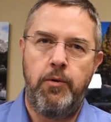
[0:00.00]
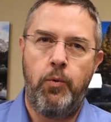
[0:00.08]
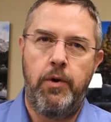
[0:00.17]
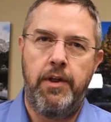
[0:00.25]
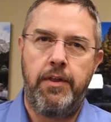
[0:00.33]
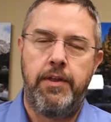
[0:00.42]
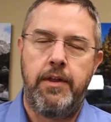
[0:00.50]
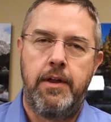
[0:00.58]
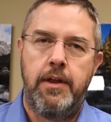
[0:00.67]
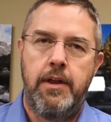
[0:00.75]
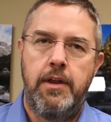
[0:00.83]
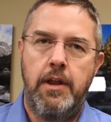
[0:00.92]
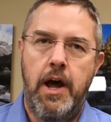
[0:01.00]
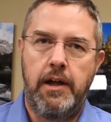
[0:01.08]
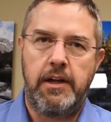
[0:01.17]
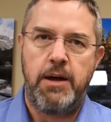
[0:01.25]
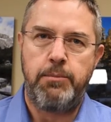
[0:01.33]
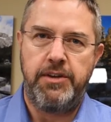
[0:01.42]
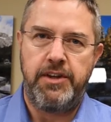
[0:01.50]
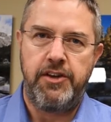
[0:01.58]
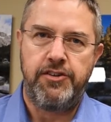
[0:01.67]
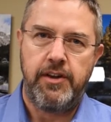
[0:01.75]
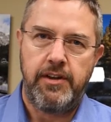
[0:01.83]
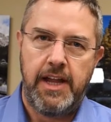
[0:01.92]
with
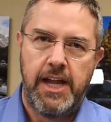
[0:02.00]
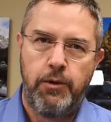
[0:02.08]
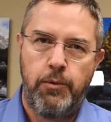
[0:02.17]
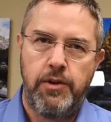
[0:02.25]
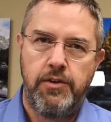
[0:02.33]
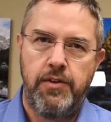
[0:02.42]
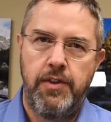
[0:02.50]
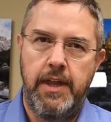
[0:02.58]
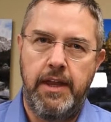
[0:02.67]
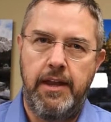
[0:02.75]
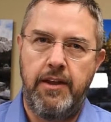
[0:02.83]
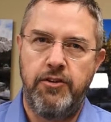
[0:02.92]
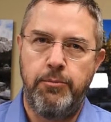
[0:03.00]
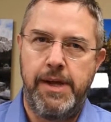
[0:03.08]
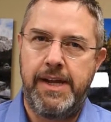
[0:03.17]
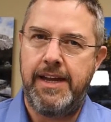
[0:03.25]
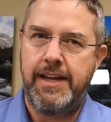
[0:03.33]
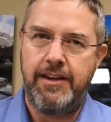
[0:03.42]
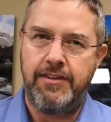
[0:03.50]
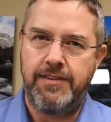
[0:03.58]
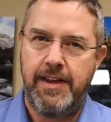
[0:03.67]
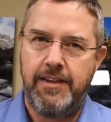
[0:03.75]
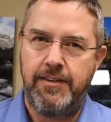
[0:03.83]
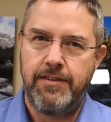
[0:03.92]
non-competition language that doesn't make any
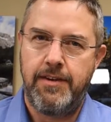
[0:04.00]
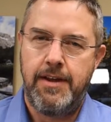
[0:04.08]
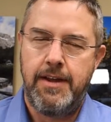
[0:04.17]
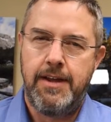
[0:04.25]
sense.